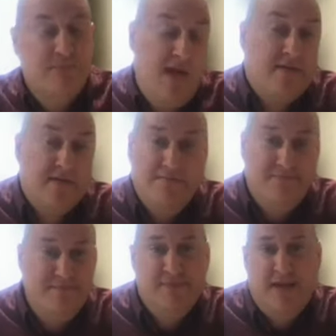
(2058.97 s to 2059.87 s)
Yes.
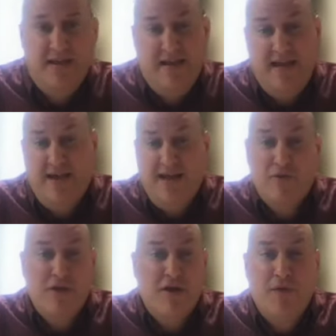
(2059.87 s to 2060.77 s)
And I
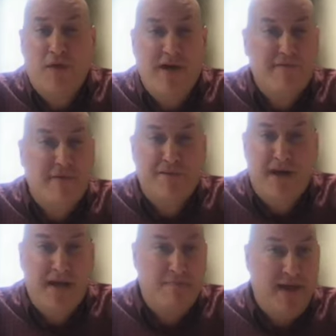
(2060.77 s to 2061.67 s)
don't know if you'll ever
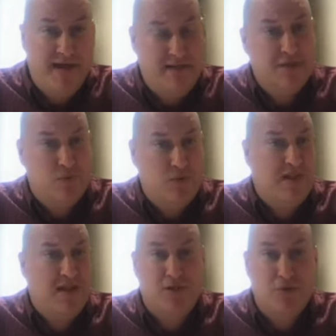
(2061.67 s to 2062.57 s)
find balance. We
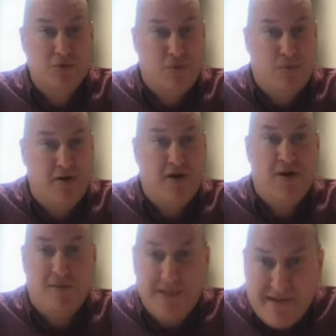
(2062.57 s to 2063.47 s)
like to use the word
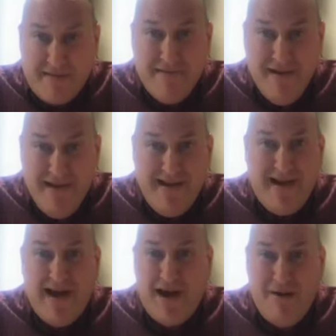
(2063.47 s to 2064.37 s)
harmony.
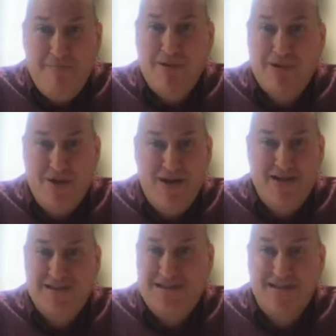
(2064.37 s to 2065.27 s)
Okay.
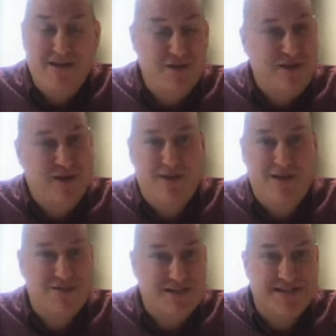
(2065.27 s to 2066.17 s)
Because, you know, it
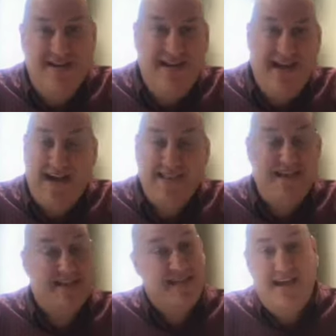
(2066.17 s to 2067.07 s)
just, how do
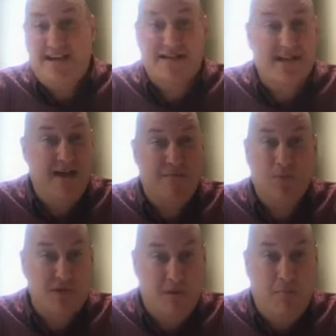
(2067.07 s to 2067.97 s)
you take at times
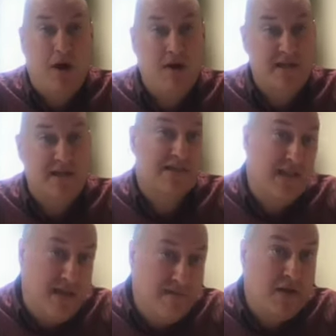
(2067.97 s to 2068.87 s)
what the market is
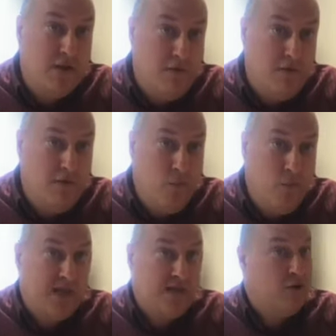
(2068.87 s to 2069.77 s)
giving you
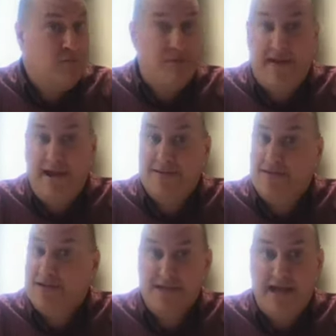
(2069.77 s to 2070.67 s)
when your plan
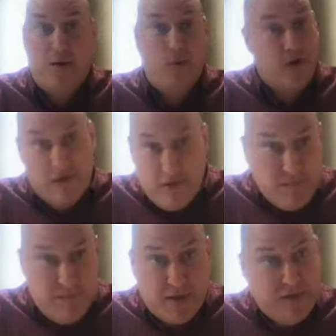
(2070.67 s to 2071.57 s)
does not work?
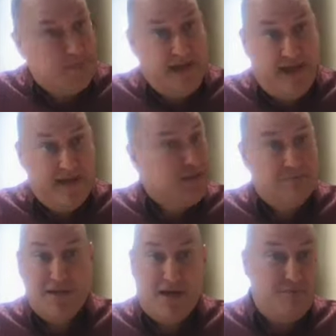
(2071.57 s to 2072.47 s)
Because plans
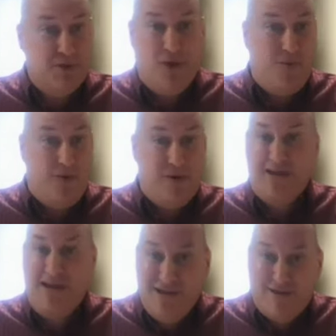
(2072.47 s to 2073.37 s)
sometimes don't work
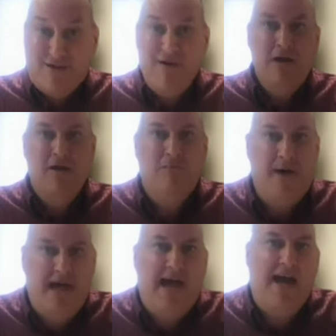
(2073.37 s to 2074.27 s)
either,
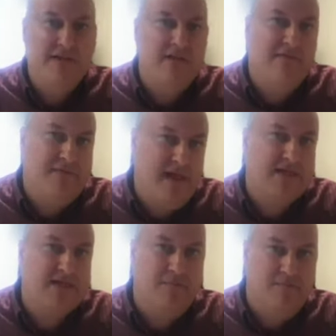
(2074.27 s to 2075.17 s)
but having the
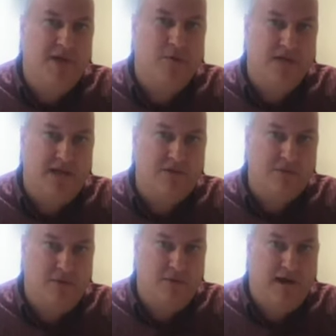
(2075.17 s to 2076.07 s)
flexibility
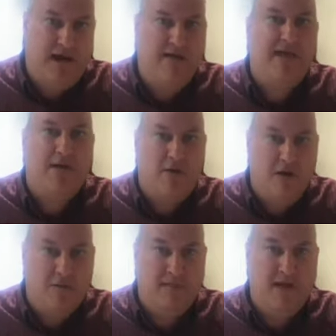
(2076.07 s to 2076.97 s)
to have that
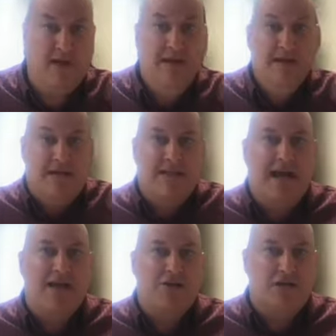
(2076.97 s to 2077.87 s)
harmony, to
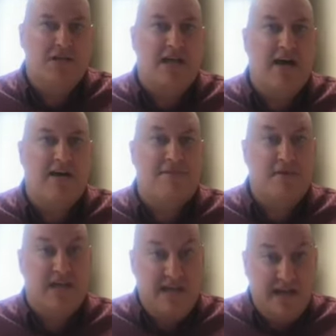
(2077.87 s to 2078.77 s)
not just solve for
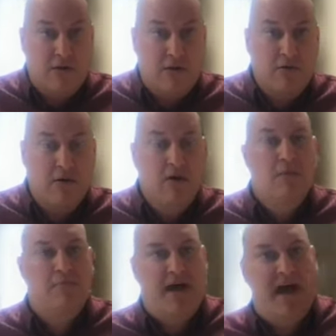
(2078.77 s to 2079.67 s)
the year,
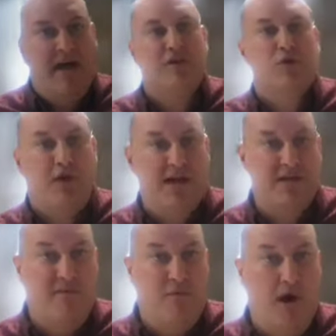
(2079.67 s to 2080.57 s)
but have a trend
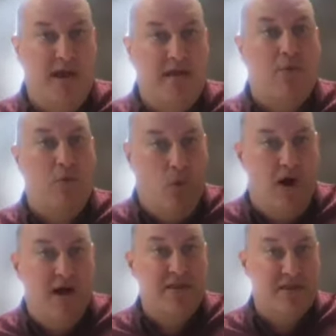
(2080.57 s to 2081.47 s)
of what
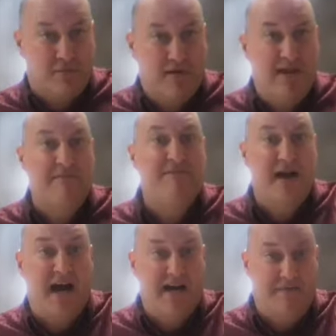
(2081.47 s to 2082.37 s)
1, 3, and
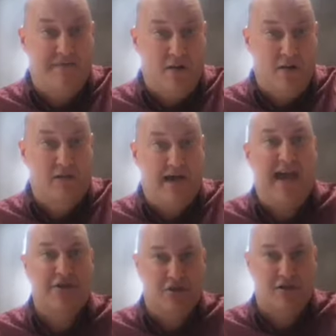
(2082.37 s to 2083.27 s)
5 look like
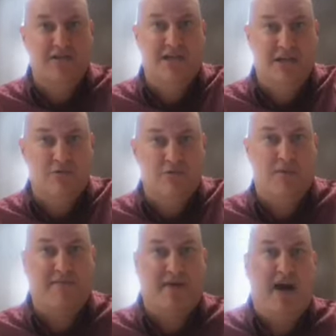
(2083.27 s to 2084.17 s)
as you continue
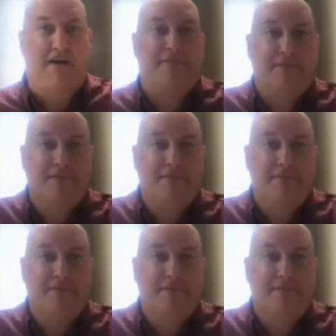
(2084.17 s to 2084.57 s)
to evolve.